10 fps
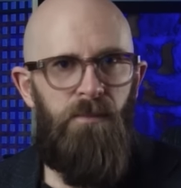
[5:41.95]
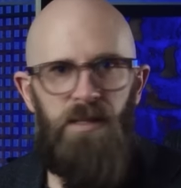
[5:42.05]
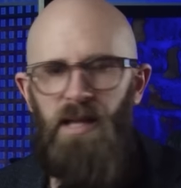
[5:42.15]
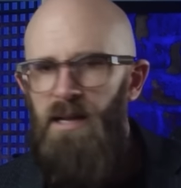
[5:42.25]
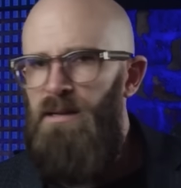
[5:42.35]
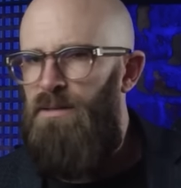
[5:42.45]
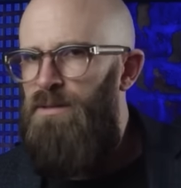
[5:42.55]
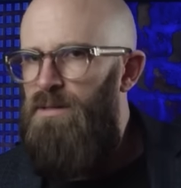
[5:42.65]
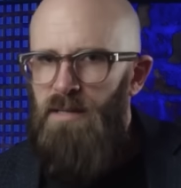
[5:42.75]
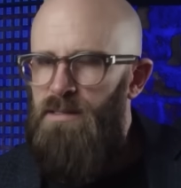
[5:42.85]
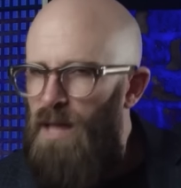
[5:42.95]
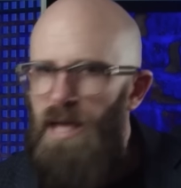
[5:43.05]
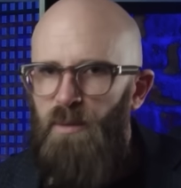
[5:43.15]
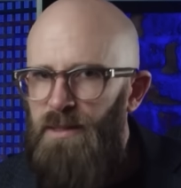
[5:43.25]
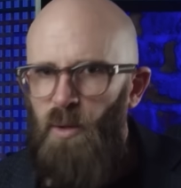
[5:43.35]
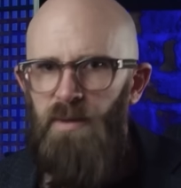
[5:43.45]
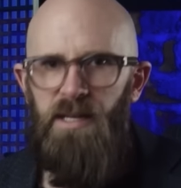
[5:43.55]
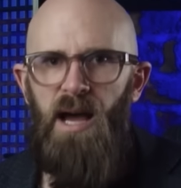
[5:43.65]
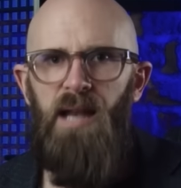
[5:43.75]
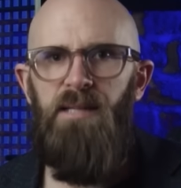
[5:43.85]
But then, just like with
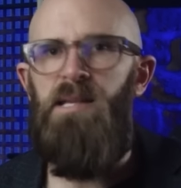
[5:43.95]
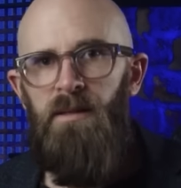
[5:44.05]
Northern Ireland,